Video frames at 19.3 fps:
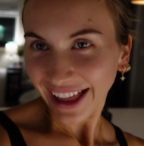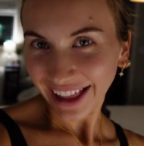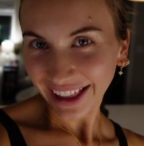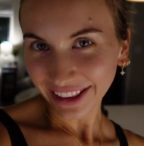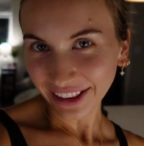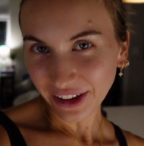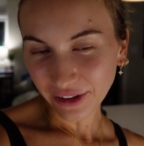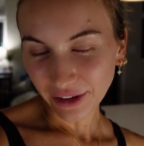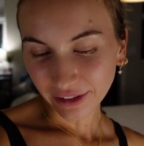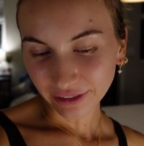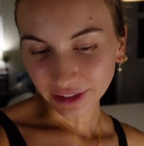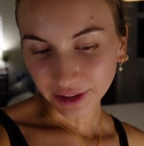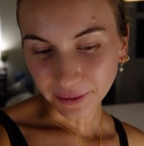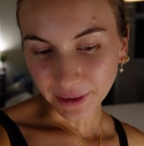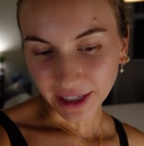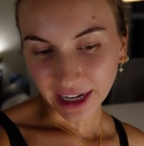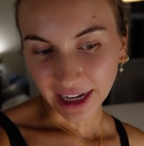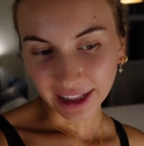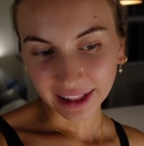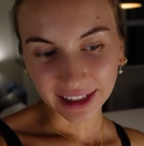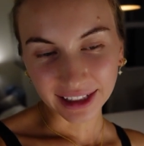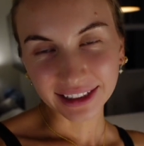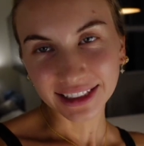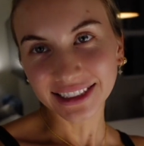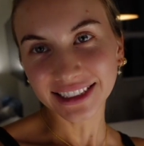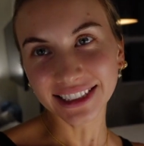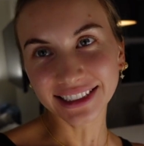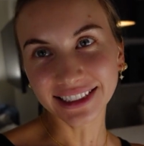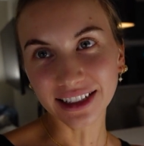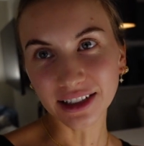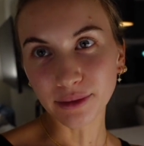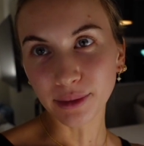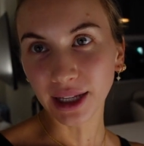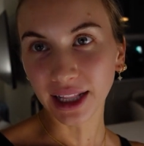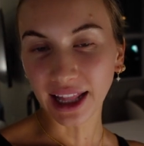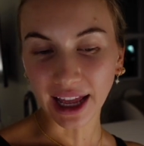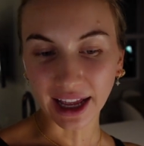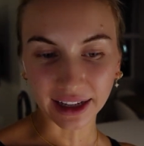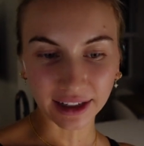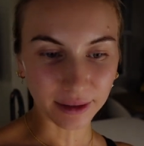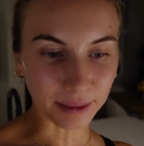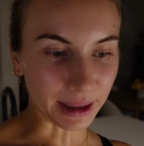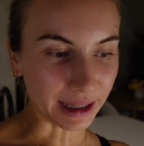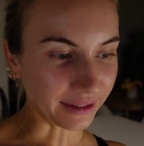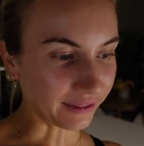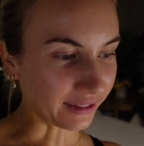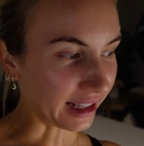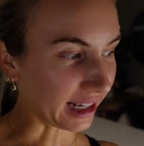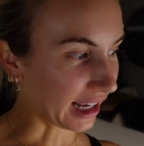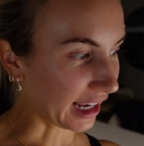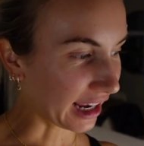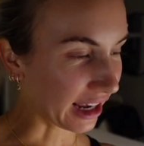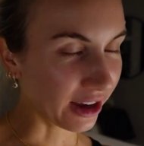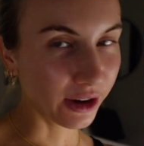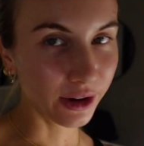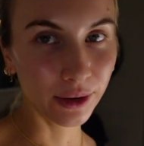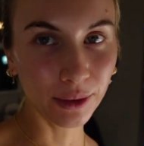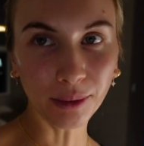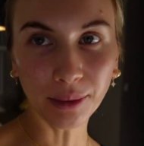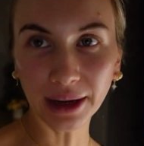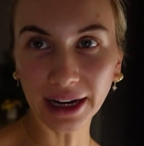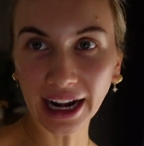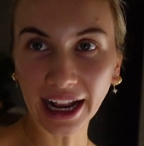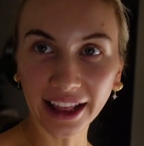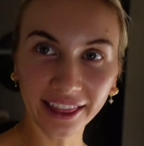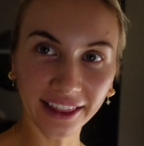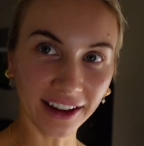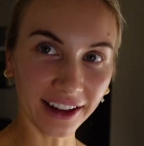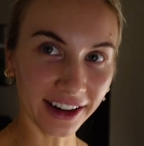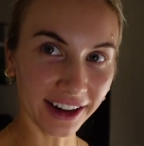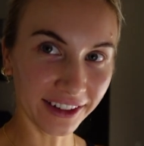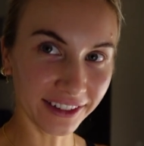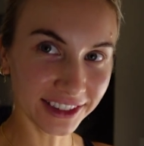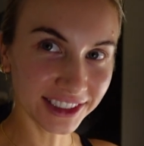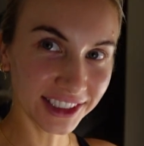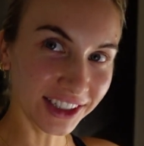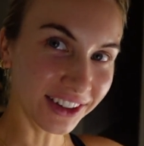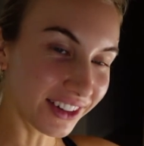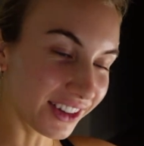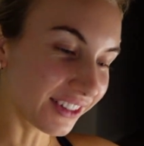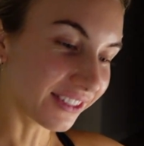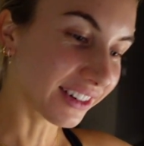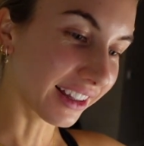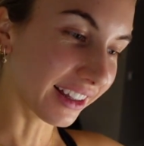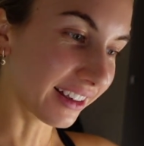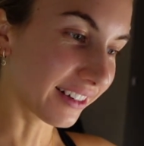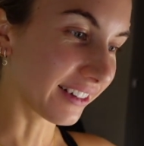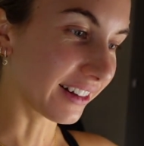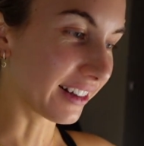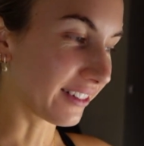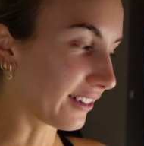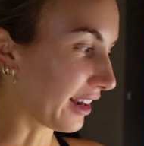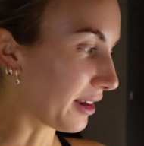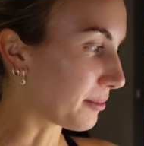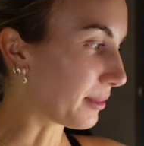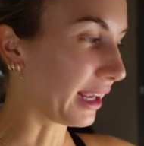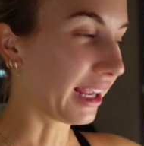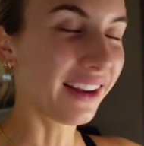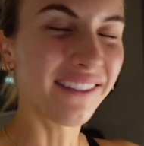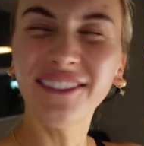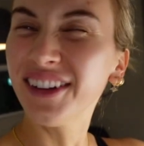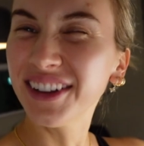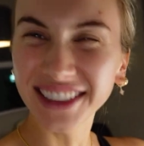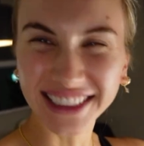Hello everyone, I think this is gonna be the end of my video, but I thought I would show you really quick what I'm making for